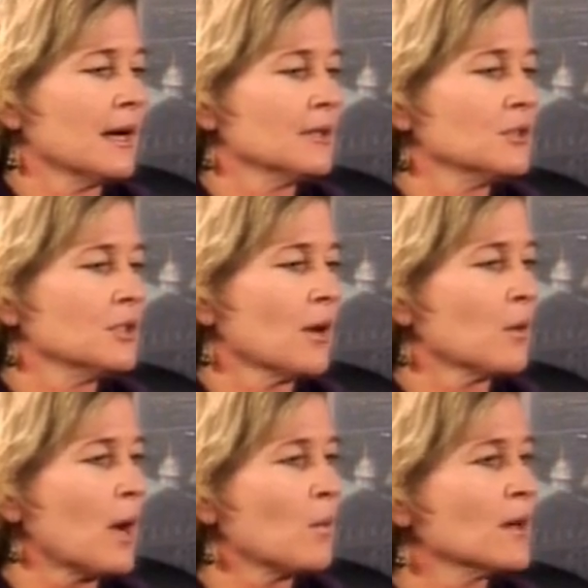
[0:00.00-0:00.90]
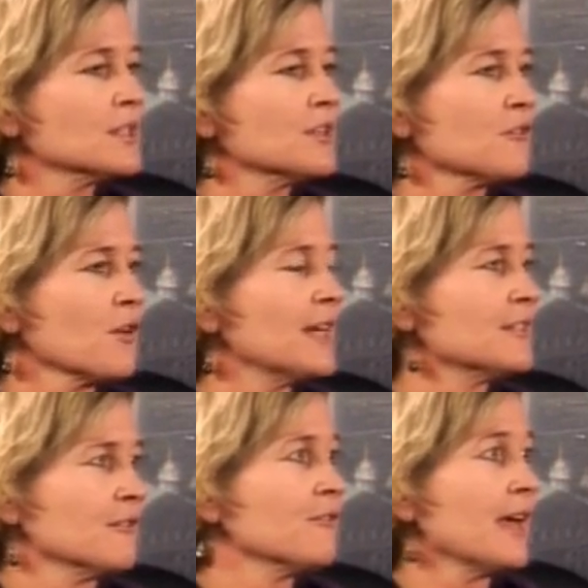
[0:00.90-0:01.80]
uh, you know I, I, wasn't
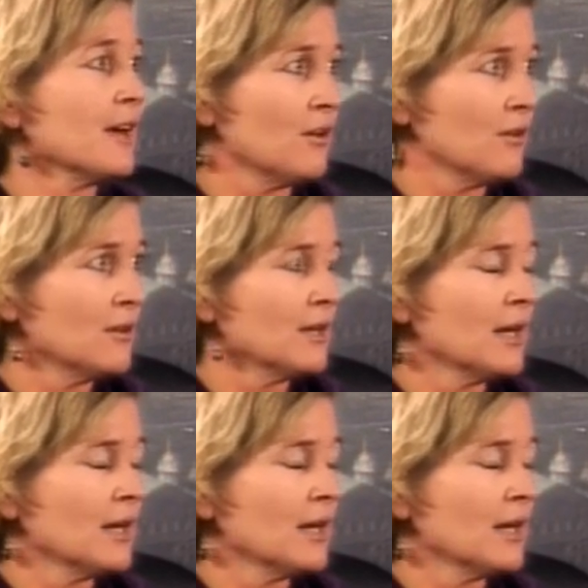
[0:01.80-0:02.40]
afraid to fail.